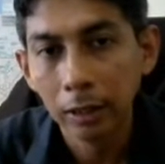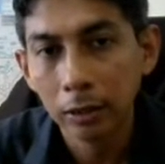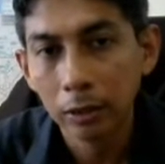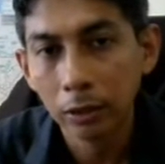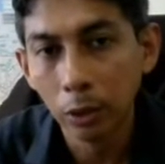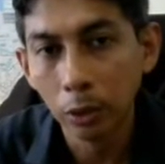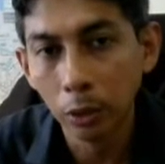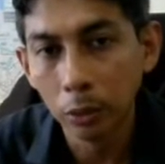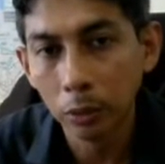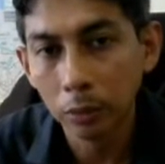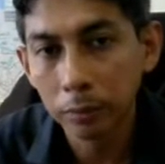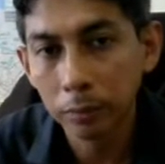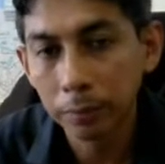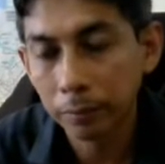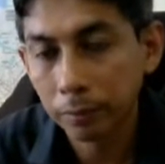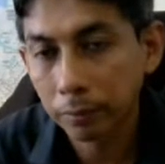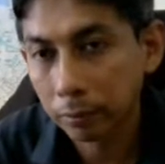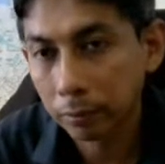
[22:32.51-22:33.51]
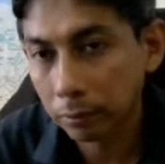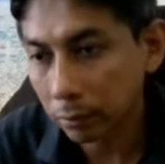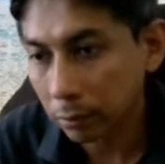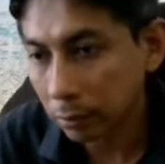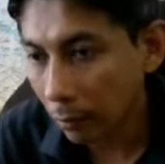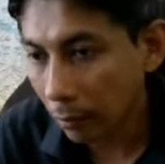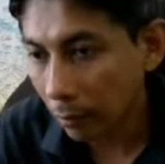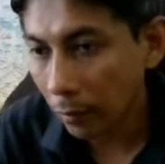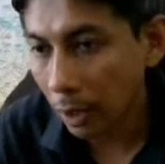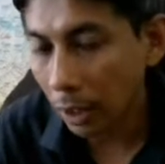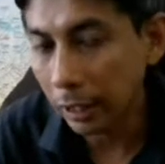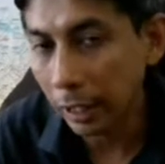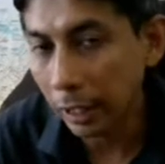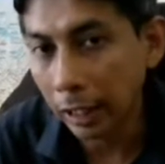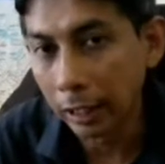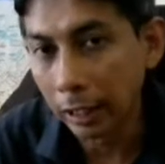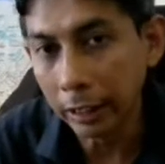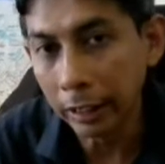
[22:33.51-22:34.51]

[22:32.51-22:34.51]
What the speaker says: So yeah,